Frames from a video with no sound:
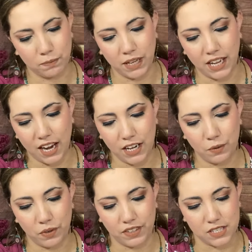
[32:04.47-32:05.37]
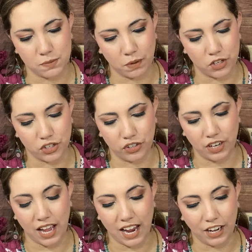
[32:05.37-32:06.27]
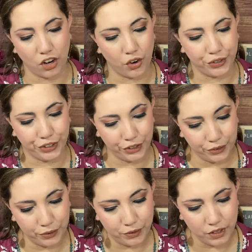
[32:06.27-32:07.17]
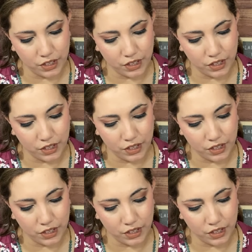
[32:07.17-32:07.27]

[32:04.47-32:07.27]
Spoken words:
Be Kind with a Special IOU.